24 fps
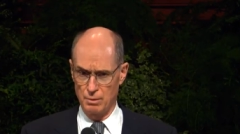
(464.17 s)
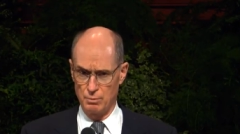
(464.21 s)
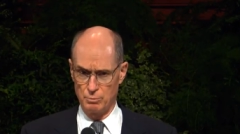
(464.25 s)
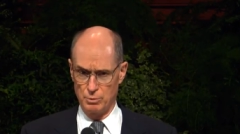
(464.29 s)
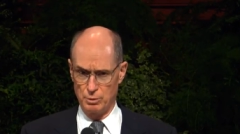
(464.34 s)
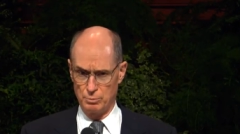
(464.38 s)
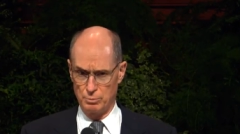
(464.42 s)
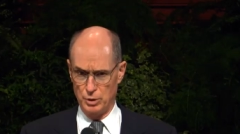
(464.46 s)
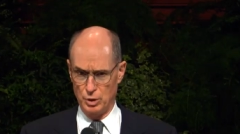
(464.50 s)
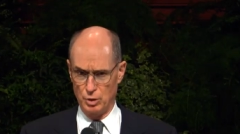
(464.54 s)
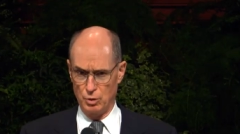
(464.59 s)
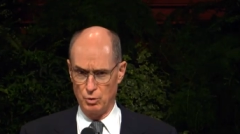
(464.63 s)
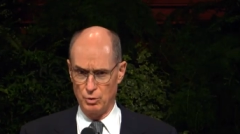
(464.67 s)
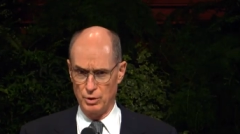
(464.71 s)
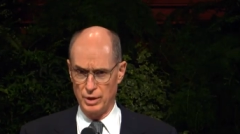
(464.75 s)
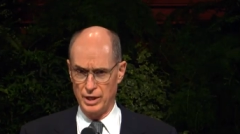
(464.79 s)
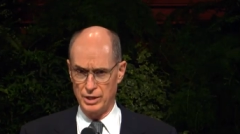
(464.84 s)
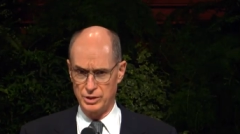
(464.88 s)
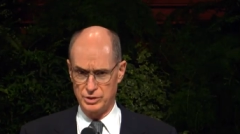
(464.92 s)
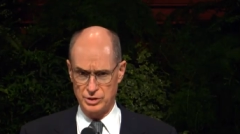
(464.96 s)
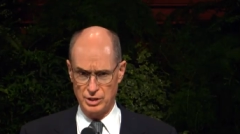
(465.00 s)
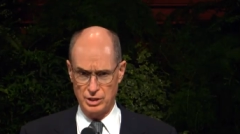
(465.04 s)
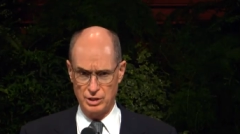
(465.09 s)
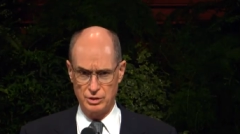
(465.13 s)
But behold, I
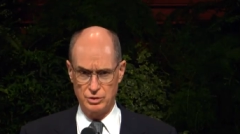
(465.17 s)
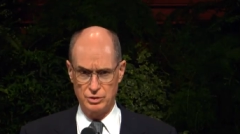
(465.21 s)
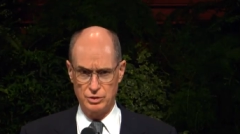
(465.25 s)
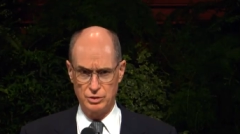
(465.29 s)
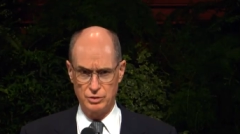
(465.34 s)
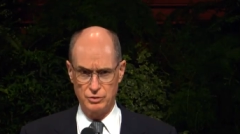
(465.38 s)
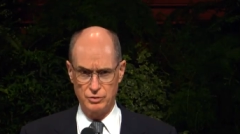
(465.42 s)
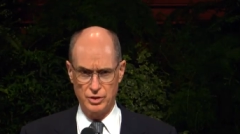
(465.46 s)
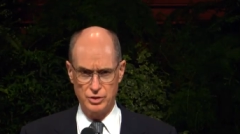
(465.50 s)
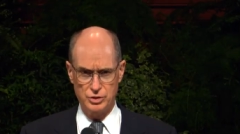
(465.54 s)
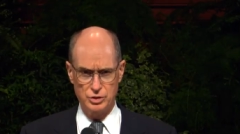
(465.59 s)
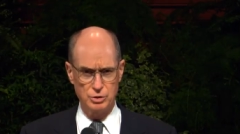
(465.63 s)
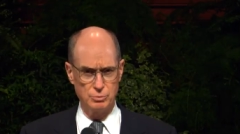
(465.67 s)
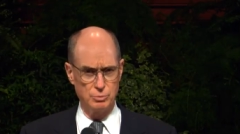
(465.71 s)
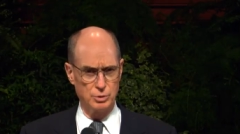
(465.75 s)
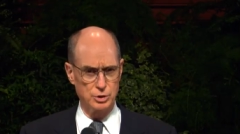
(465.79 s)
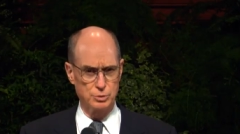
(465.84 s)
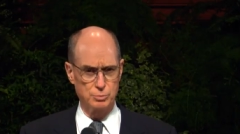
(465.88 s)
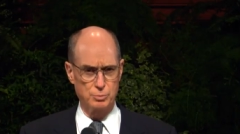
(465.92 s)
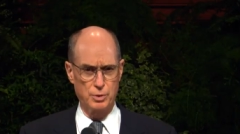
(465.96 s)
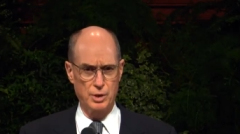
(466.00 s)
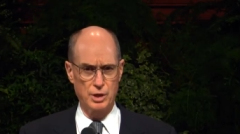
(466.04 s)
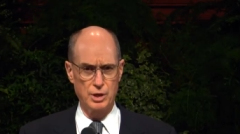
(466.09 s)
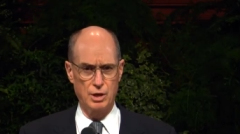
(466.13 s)
say unto you that you
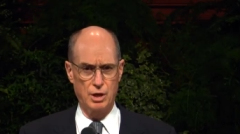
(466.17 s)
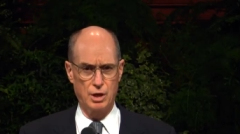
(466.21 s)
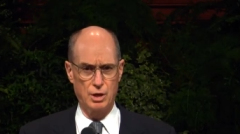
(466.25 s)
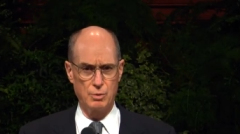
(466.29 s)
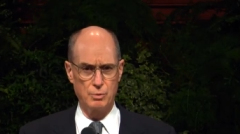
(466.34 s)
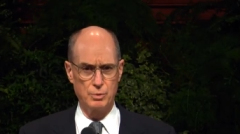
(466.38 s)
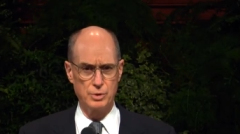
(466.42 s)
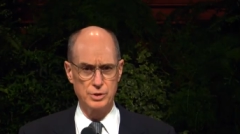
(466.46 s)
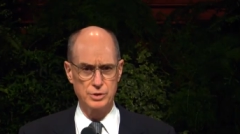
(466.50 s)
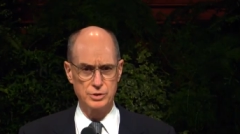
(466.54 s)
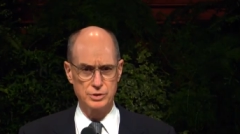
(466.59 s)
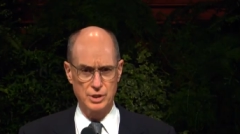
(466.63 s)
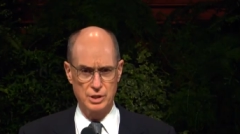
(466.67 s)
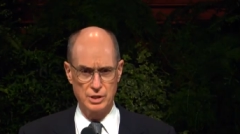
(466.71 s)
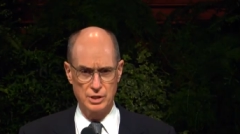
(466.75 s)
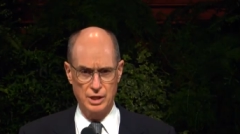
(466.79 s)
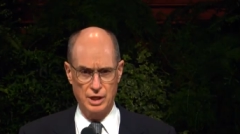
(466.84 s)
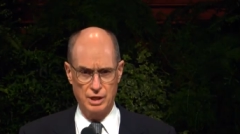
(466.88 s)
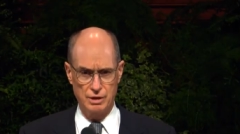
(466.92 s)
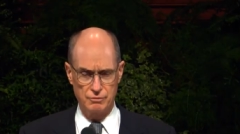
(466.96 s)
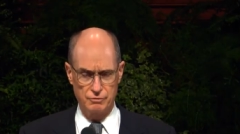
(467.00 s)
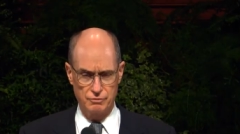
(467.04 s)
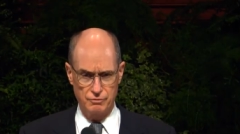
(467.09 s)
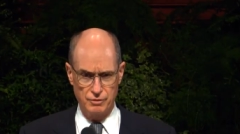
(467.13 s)
must pray always and
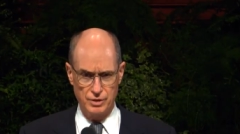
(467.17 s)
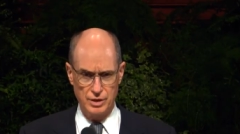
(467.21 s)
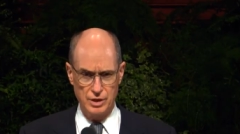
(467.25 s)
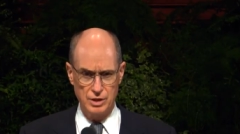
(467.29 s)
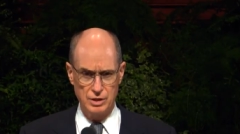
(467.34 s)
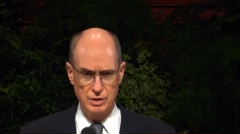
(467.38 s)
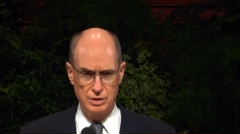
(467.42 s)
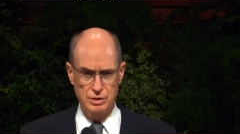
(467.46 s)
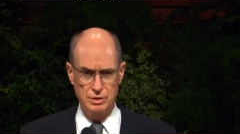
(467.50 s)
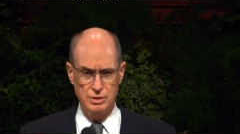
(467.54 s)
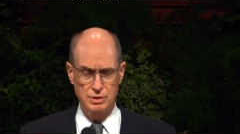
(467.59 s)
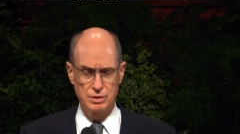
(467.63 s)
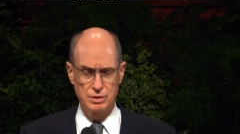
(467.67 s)
not faint,